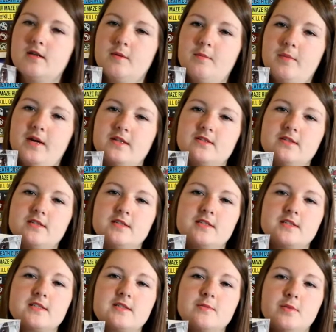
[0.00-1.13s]
come back to
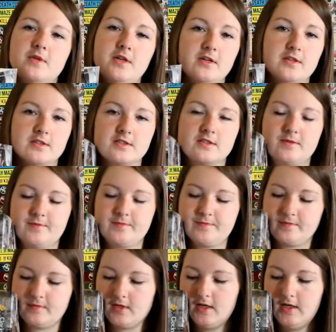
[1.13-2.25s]
this because
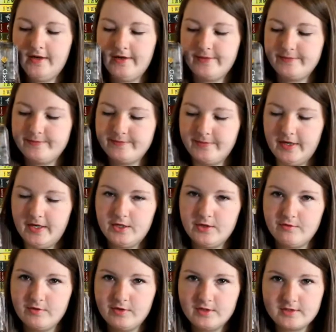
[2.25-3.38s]
yeah, I
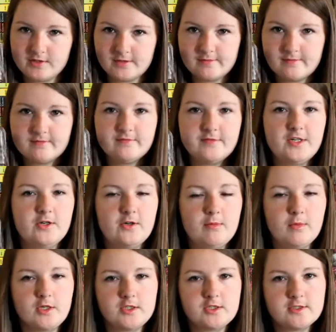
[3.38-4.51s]
love this very
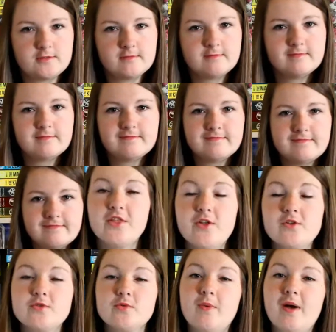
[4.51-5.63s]
much.
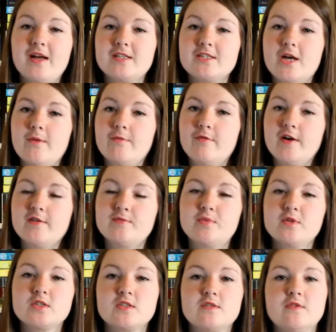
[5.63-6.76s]
Those were my top 5
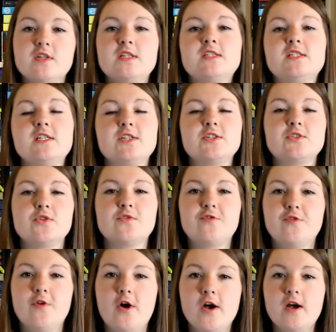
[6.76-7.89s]
books of this year so
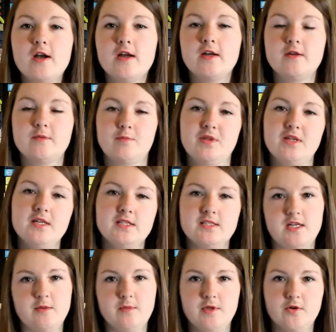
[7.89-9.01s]
far. Please
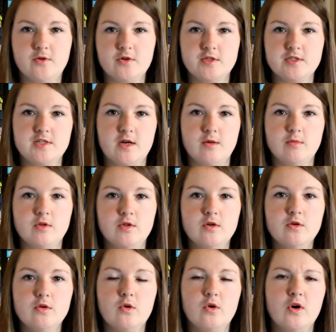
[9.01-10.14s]
tell me yours down
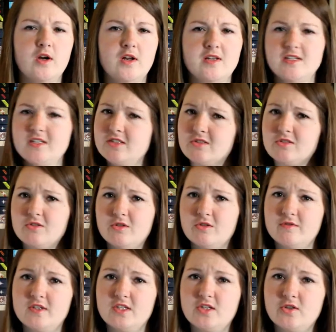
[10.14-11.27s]
below or a link to your
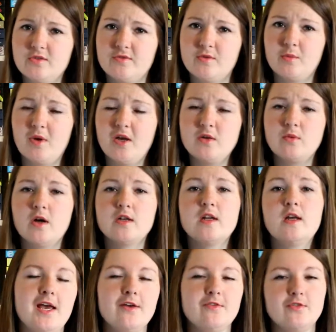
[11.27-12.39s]
video if you made one.
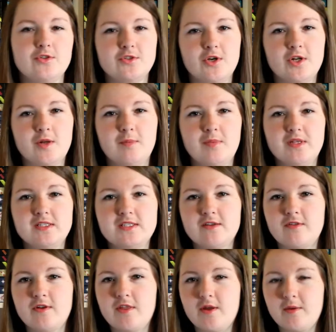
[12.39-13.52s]
If you enjoyed it, please
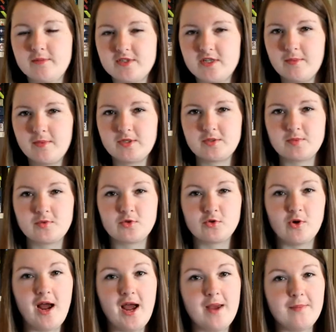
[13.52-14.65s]
give it a thumbs up and
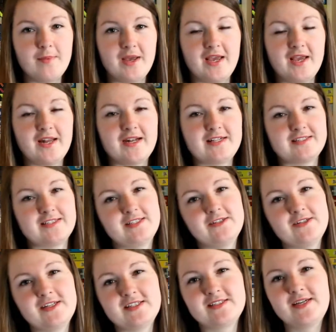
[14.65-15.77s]
subscribe, and I'll see you
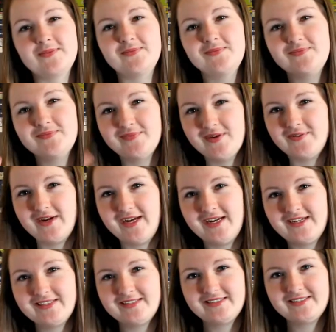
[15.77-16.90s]
next time. Bye bye.